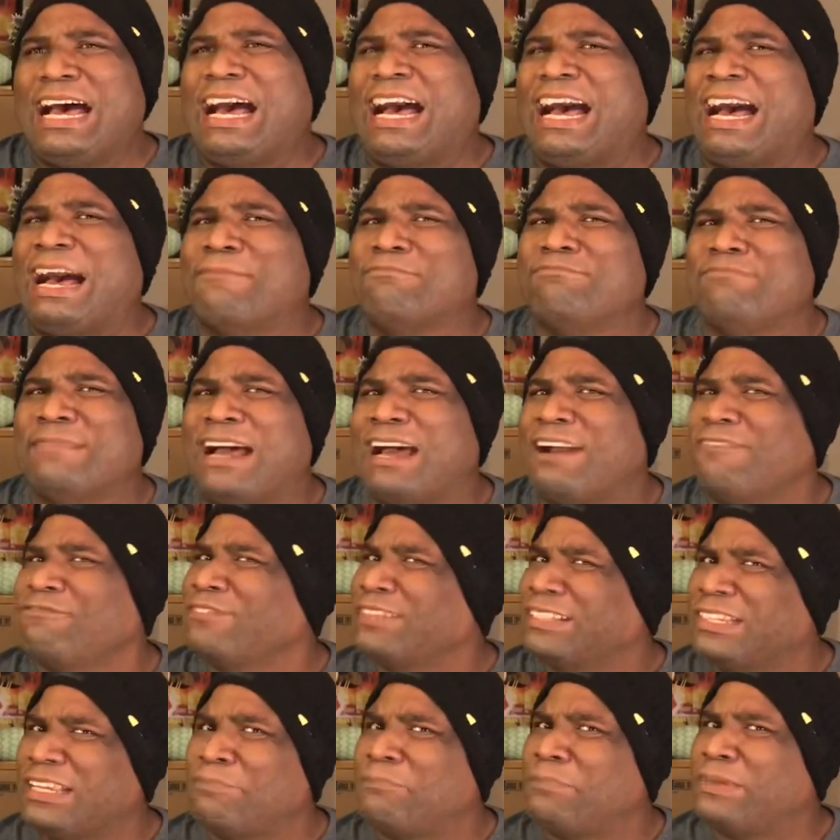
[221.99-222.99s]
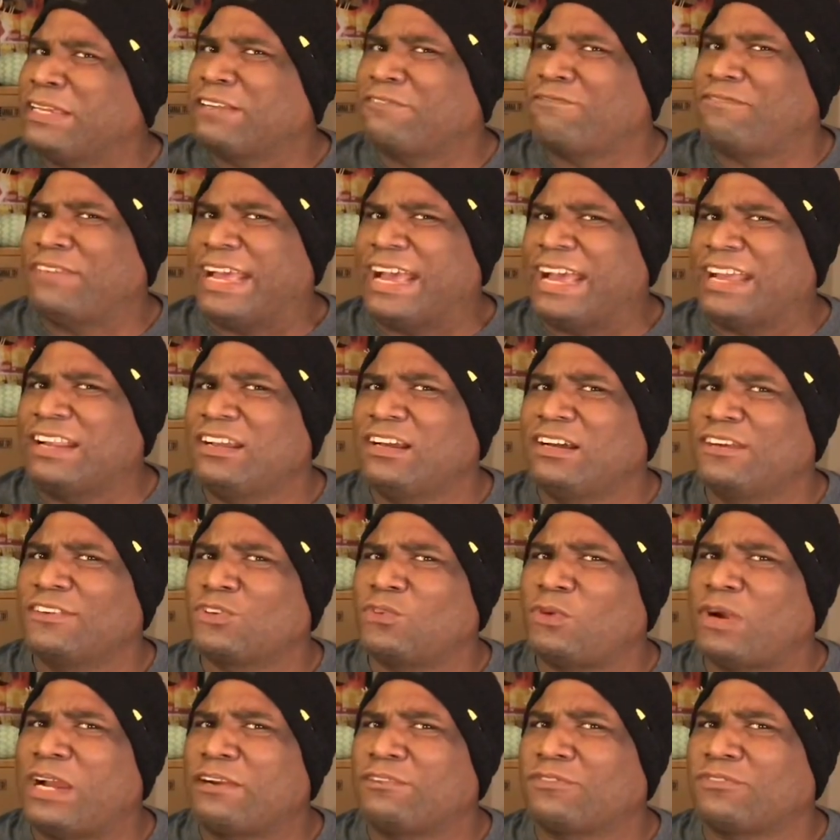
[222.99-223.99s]
I'm not really a big fan of,
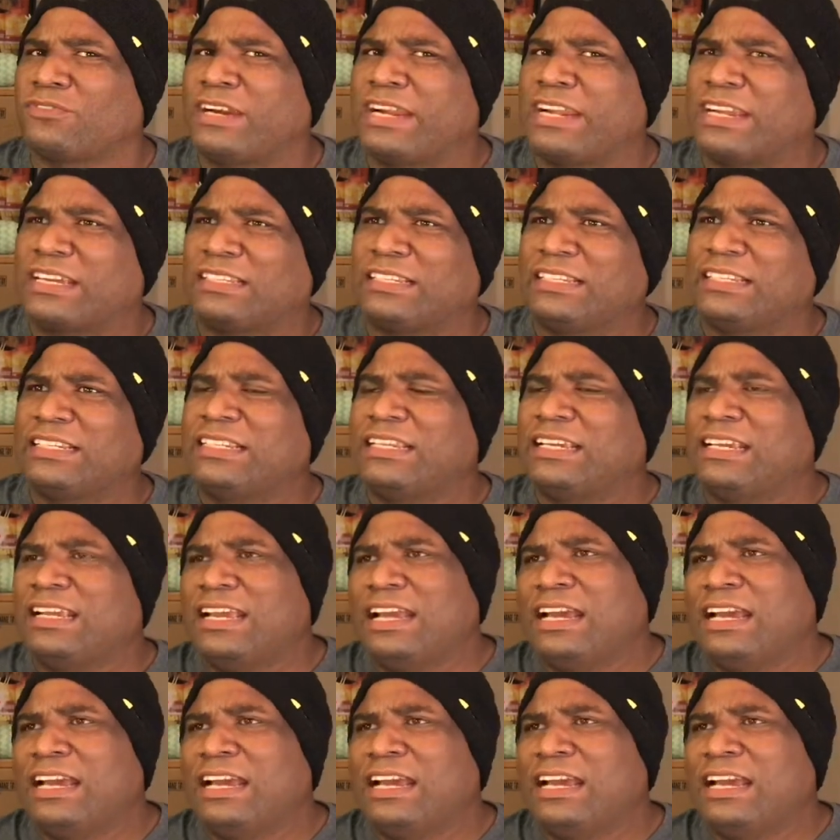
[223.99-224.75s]
quite frankly.